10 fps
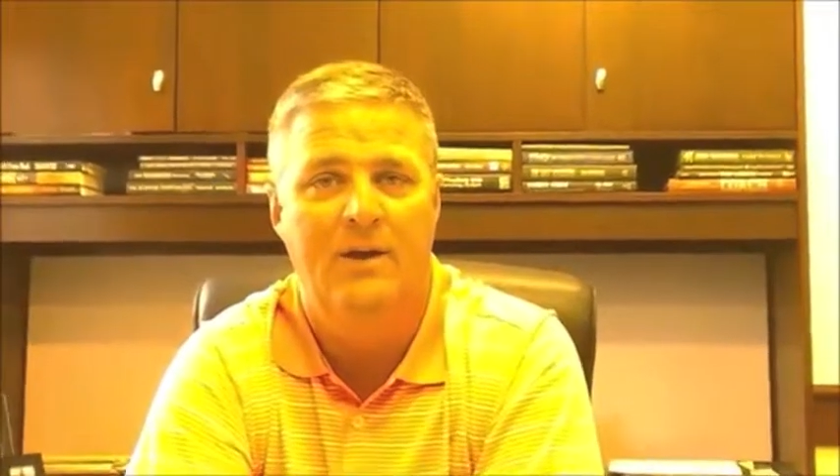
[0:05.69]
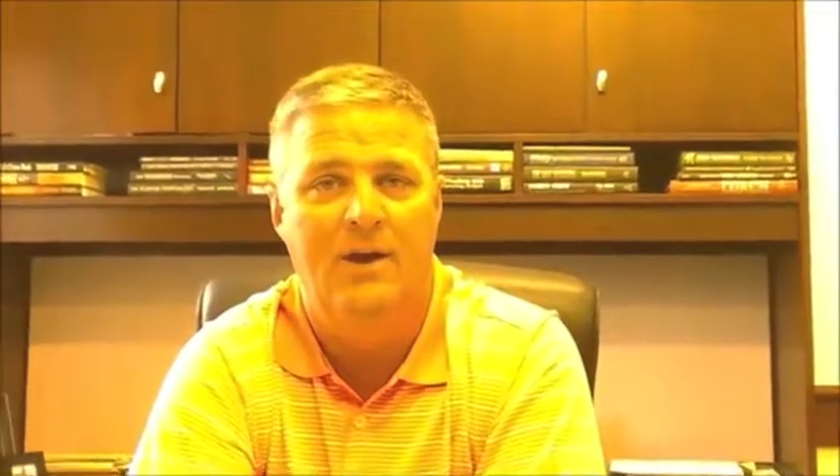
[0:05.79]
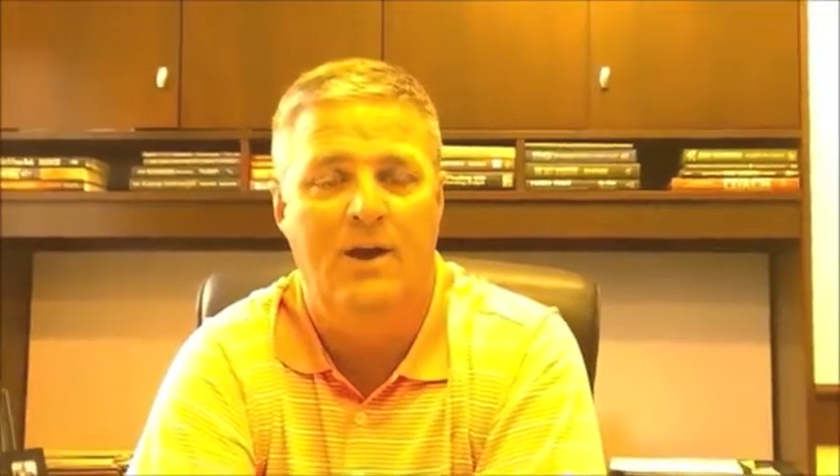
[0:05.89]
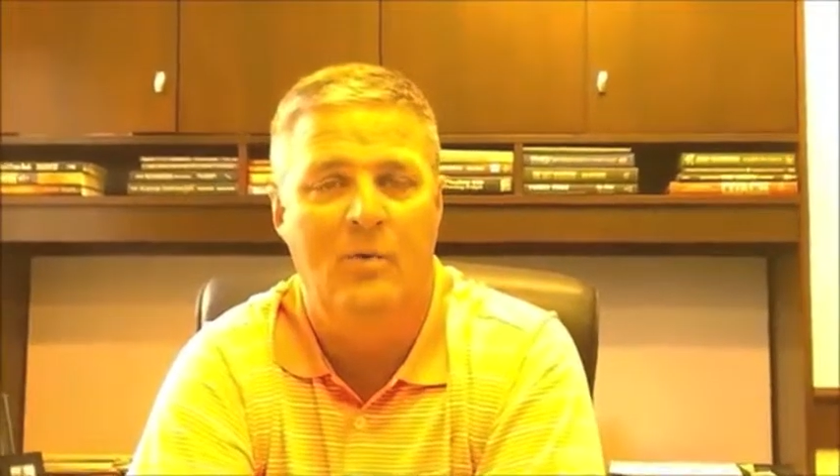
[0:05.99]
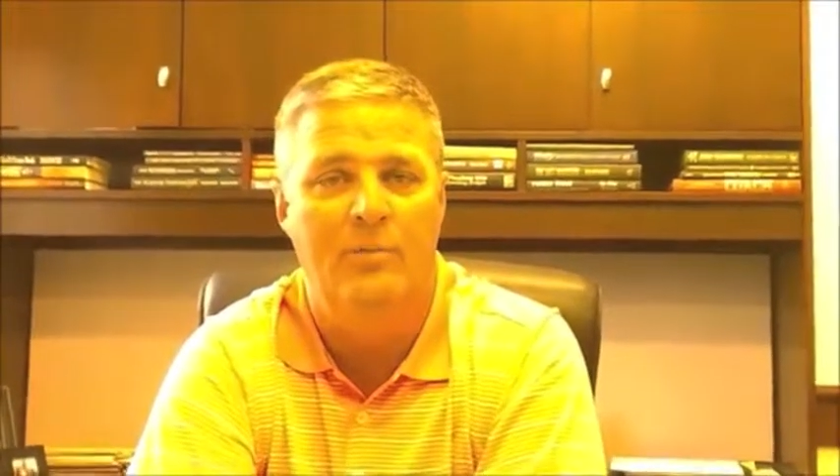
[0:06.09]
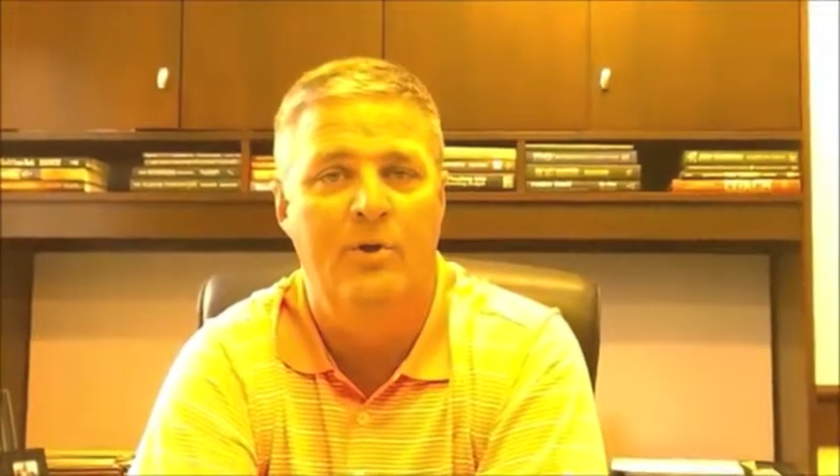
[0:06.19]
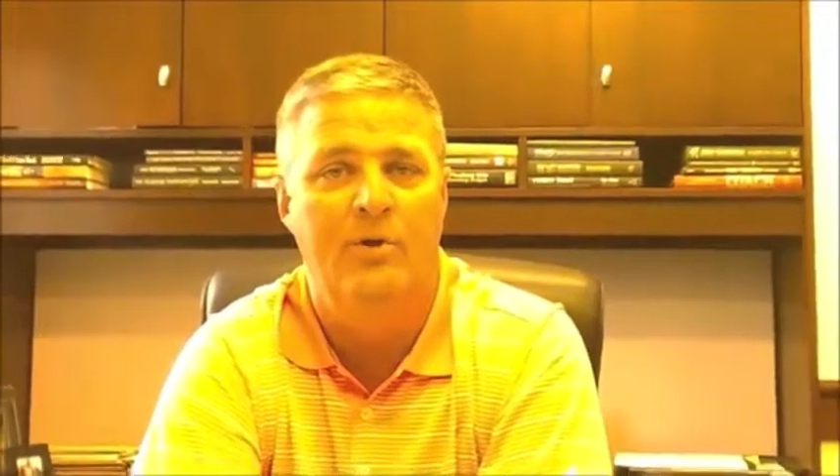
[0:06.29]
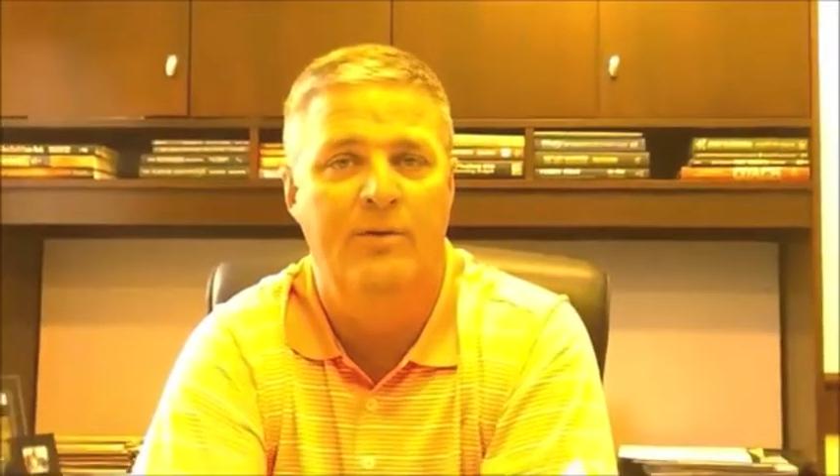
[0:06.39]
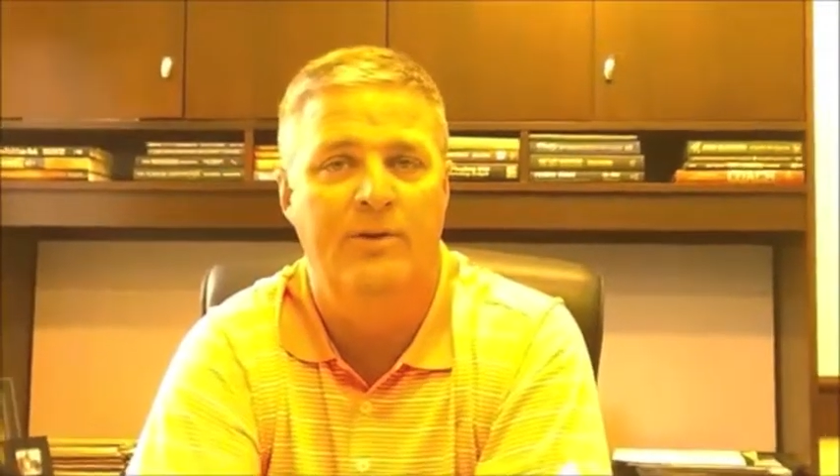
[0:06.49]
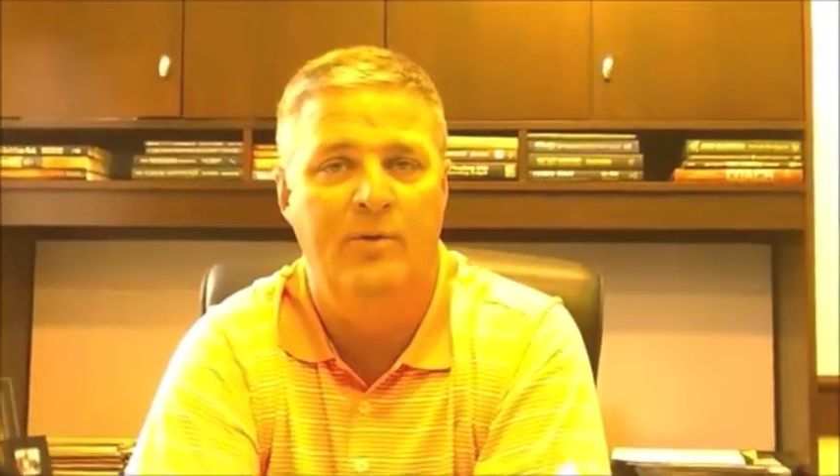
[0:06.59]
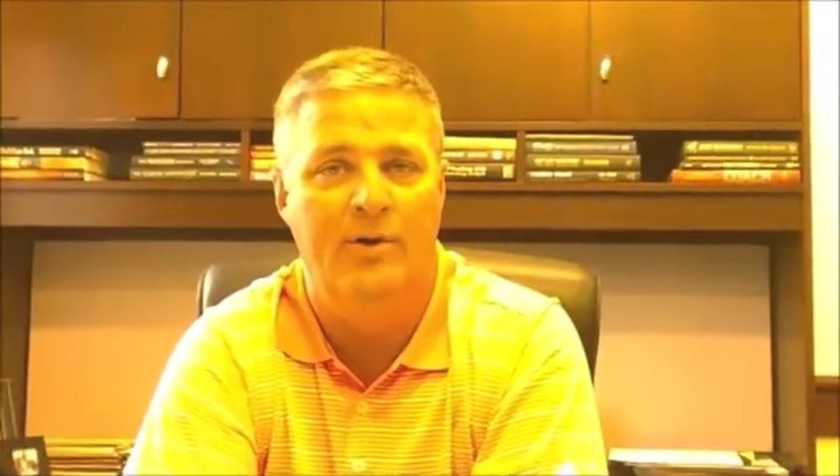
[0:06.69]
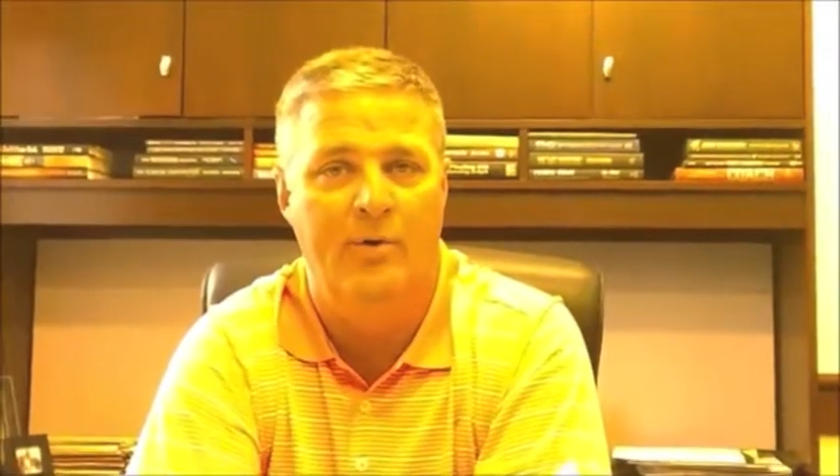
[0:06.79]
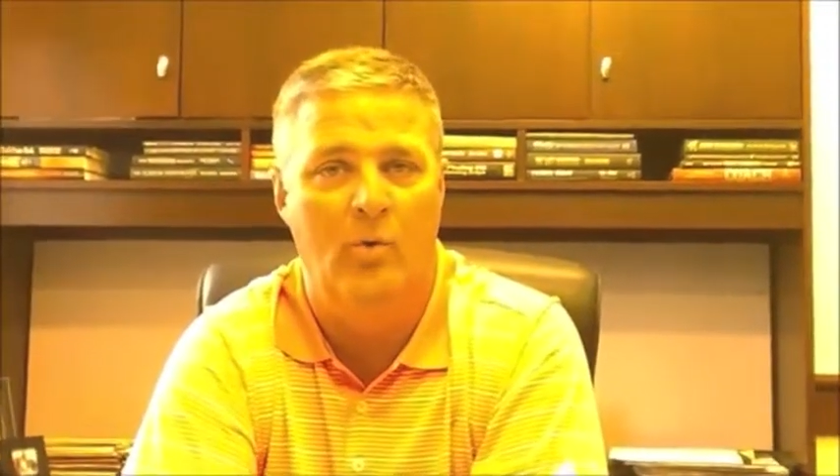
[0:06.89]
We moved into our